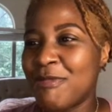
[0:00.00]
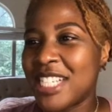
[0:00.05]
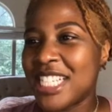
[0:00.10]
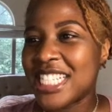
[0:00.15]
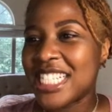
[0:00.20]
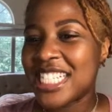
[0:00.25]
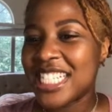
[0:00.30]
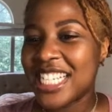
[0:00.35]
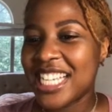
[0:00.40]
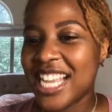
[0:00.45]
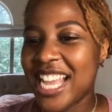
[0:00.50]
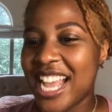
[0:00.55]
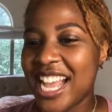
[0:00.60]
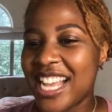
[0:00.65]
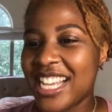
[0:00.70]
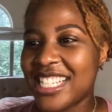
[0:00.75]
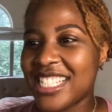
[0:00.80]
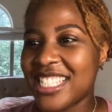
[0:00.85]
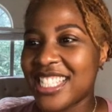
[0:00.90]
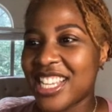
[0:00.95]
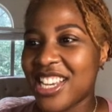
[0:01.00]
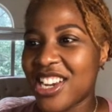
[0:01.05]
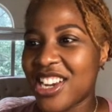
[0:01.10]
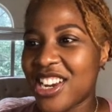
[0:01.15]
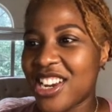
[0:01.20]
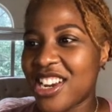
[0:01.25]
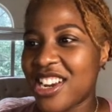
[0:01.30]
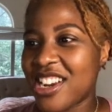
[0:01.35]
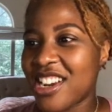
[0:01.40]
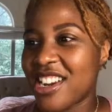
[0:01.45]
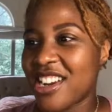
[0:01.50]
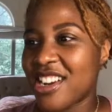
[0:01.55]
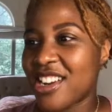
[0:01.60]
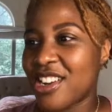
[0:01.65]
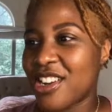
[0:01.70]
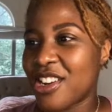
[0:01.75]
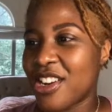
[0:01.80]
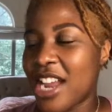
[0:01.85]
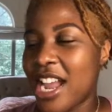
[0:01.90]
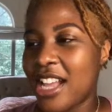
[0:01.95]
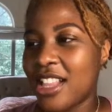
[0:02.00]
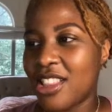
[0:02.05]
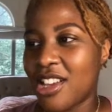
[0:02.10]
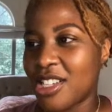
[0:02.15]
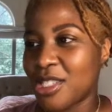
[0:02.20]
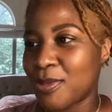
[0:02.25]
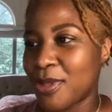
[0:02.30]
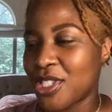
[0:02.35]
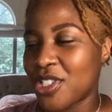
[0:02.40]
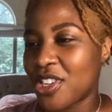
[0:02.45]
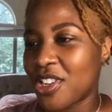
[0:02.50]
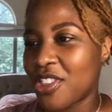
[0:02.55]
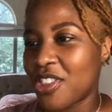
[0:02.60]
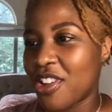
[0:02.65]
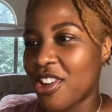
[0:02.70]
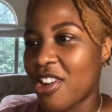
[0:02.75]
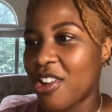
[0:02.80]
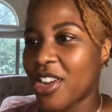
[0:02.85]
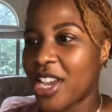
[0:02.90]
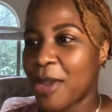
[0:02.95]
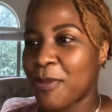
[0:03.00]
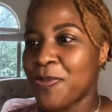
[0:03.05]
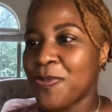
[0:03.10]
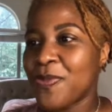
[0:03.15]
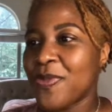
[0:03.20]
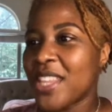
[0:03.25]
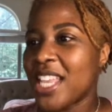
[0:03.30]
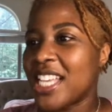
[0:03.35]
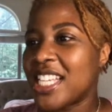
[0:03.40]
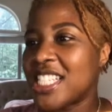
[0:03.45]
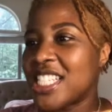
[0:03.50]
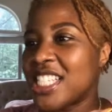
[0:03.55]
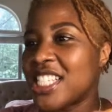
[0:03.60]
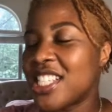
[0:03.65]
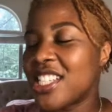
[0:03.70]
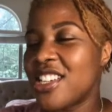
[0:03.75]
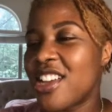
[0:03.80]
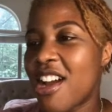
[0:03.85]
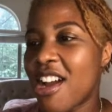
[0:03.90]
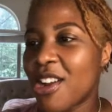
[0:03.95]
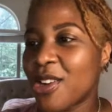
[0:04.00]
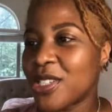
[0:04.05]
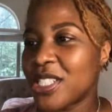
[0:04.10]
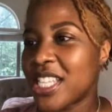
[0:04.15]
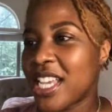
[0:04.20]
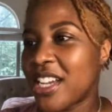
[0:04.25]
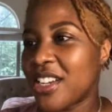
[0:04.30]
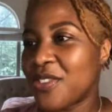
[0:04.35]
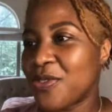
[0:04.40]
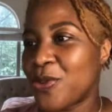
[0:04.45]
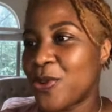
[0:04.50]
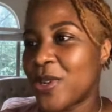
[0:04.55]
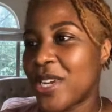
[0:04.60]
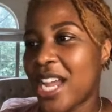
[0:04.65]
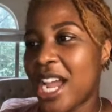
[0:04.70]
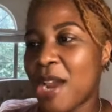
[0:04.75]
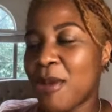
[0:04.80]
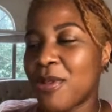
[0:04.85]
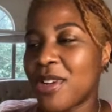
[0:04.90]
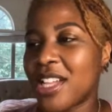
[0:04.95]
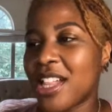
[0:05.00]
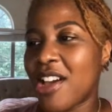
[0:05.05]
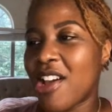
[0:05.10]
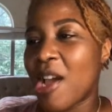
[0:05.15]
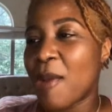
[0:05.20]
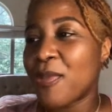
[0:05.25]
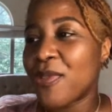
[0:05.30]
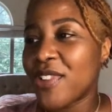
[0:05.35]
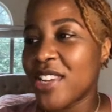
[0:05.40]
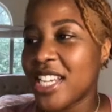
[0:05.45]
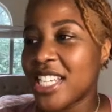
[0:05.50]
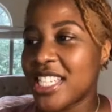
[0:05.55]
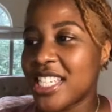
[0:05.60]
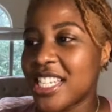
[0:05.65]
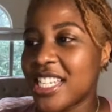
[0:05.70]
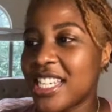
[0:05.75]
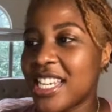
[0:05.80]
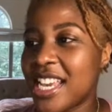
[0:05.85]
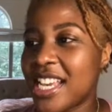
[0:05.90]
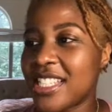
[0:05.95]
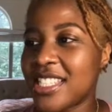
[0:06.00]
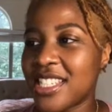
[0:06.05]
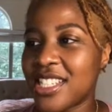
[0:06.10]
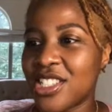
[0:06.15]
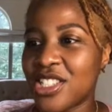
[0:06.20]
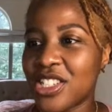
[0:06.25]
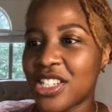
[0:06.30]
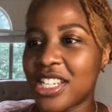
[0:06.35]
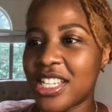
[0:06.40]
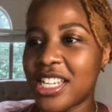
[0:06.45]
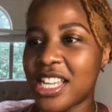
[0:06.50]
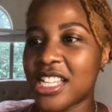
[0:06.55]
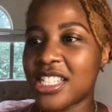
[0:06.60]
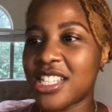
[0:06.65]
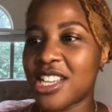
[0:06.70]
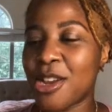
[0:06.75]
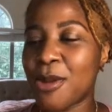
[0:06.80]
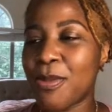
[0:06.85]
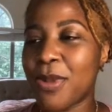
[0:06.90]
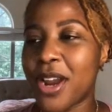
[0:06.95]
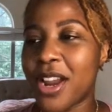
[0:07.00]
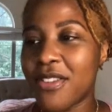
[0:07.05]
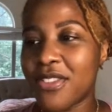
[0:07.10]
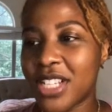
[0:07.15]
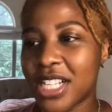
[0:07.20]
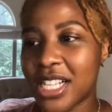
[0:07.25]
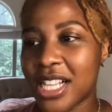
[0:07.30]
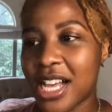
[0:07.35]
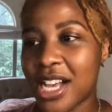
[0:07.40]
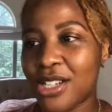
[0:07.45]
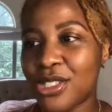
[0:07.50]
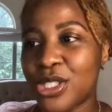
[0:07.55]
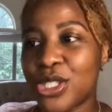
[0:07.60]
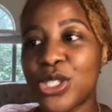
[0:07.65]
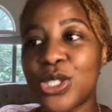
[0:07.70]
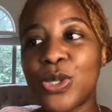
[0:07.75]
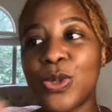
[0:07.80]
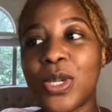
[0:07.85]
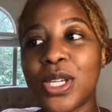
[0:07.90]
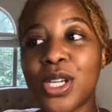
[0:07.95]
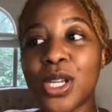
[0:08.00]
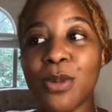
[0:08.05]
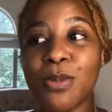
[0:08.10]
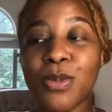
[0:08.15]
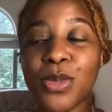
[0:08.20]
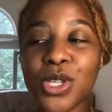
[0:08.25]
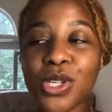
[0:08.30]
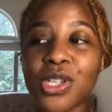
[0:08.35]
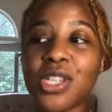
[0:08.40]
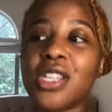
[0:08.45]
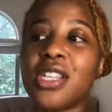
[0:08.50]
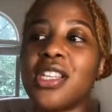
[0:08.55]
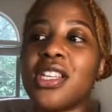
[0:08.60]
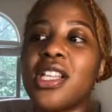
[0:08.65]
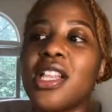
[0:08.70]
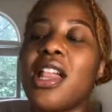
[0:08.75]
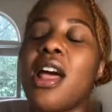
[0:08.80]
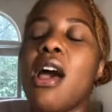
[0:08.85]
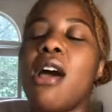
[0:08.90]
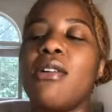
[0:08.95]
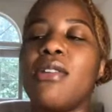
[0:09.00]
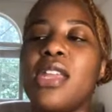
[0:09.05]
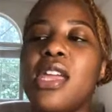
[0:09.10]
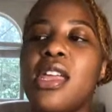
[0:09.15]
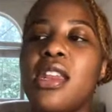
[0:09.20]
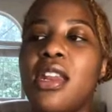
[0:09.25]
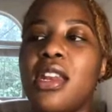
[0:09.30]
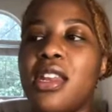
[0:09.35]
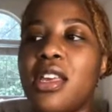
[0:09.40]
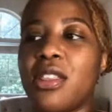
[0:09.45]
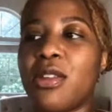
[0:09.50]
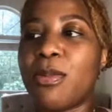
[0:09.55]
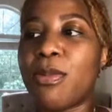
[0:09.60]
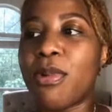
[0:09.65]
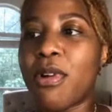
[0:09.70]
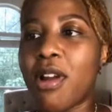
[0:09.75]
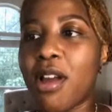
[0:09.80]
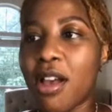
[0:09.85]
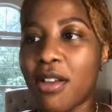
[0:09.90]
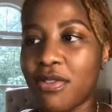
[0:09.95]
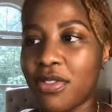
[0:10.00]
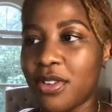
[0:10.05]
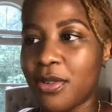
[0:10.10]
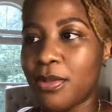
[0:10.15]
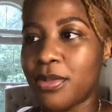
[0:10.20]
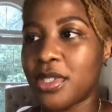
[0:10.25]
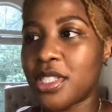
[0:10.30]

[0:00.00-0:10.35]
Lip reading: She has her, I lost my train of thought. Okay. She's an architect for a hybrid cloud operation and has interconnected her private cloud to a community cloud in another province.